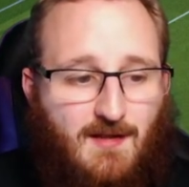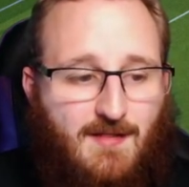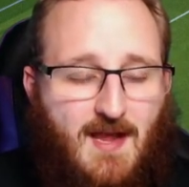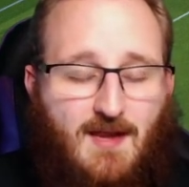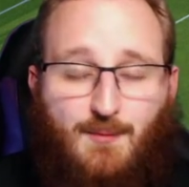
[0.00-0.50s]

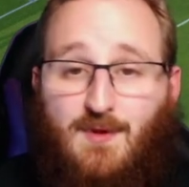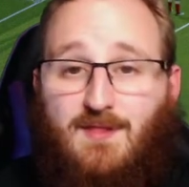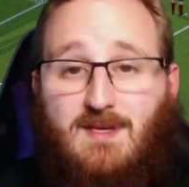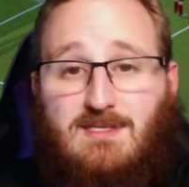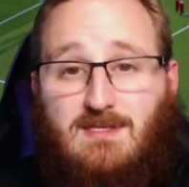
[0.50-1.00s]
They're going to win
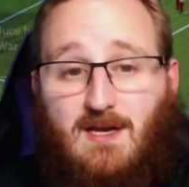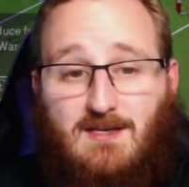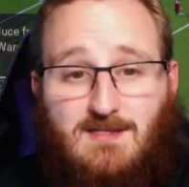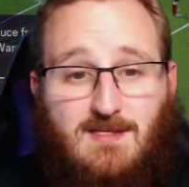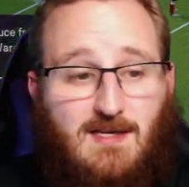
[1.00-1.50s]
this. I
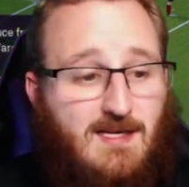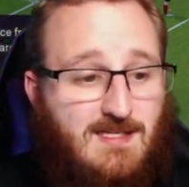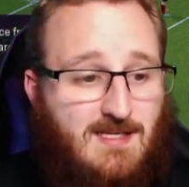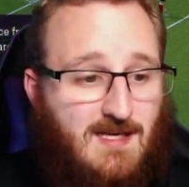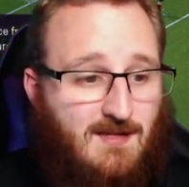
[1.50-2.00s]
can see Leeds
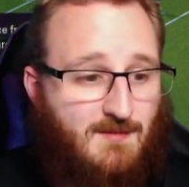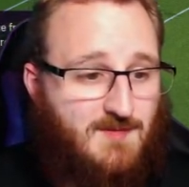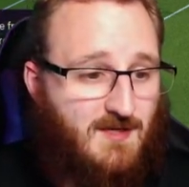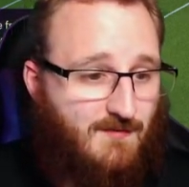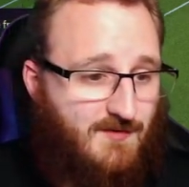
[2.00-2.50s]
nicking
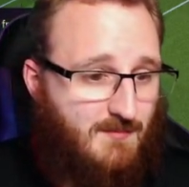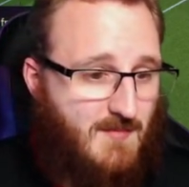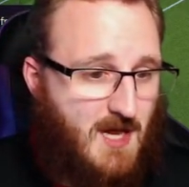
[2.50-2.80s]
themselves some